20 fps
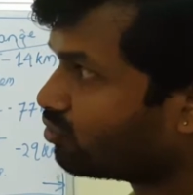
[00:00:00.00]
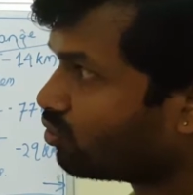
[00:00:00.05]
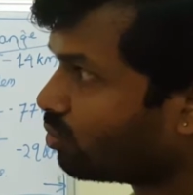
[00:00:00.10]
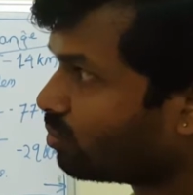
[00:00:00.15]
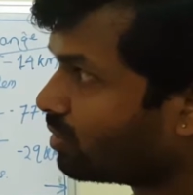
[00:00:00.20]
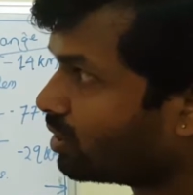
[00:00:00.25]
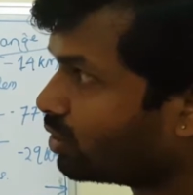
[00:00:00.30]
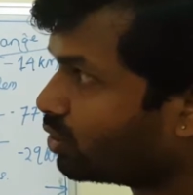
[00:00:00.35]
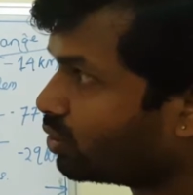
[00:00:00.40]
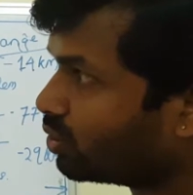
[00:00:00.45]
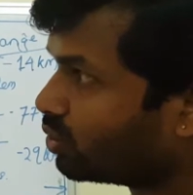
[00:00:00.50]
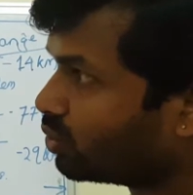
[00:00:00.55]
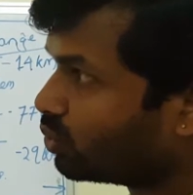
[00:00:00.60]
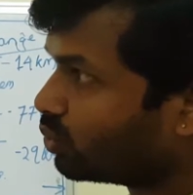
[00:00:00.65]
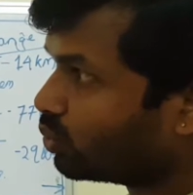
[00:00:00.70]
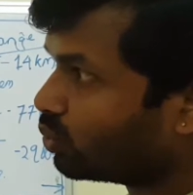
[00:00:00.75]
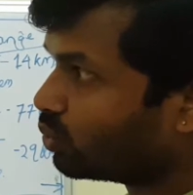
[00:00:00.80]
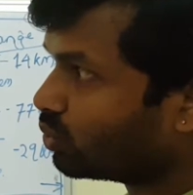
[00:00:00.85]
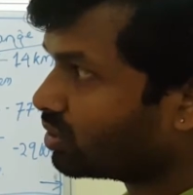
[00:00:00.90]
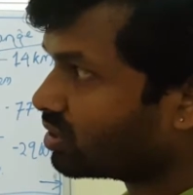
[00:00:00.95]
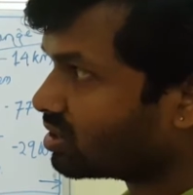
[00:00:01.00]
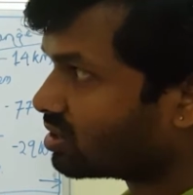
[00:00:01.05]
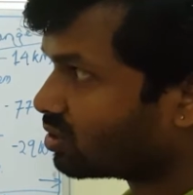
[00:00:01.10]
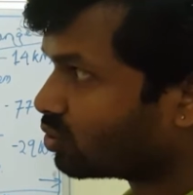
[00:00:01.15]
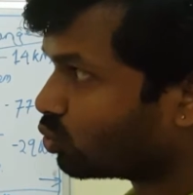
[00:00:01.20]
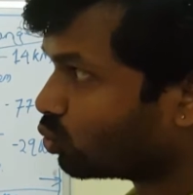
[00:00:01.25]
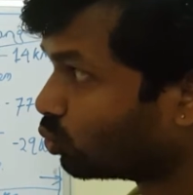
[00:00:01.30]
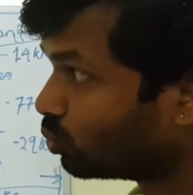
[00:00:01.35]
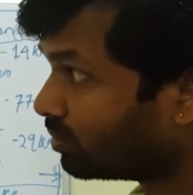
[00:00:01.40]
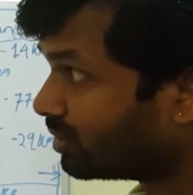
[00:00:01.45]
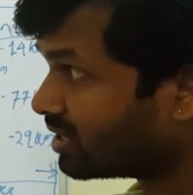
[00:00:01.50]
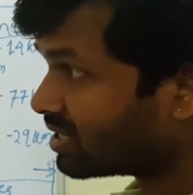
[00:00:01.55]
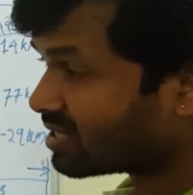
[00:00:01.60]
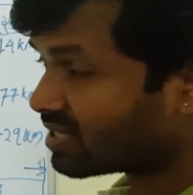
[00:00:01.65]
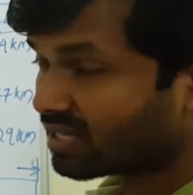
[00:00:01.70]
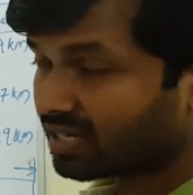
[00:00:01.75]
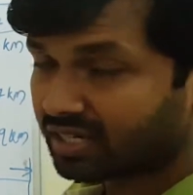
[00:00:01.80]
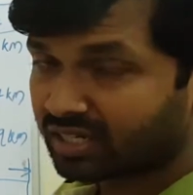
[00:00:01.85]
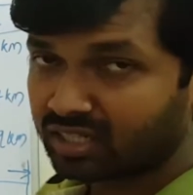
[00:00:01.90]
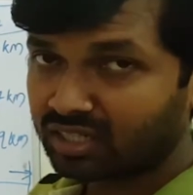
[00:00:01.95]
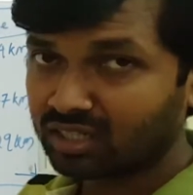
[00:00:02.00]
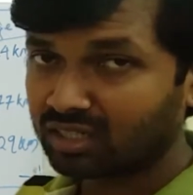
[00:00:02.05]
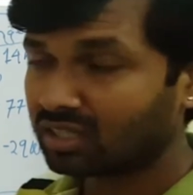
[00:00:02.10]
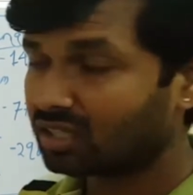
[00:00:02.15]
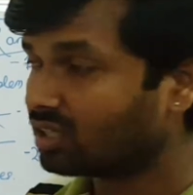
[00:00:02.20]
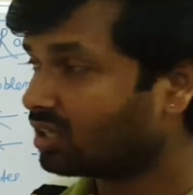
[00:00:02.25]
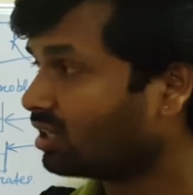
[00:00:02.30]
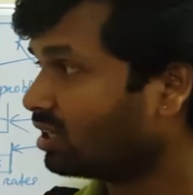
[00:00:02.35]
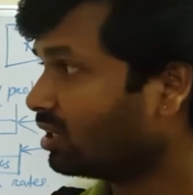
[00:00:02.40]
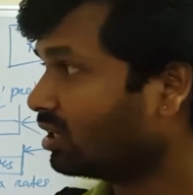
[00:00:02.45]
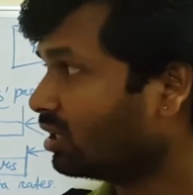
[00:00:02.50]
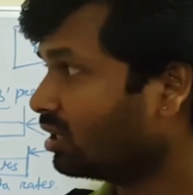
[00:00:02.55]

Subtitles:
format 2 is 2 millisecond,